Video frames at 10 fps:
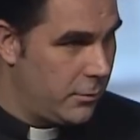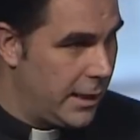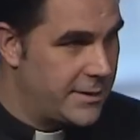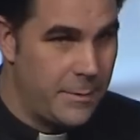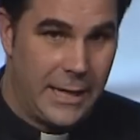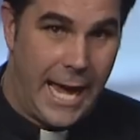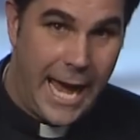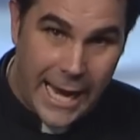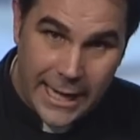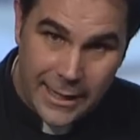Exhibit
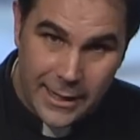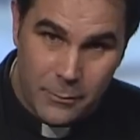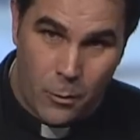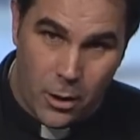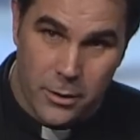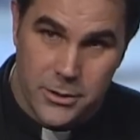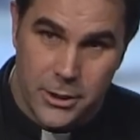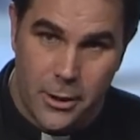A. It works,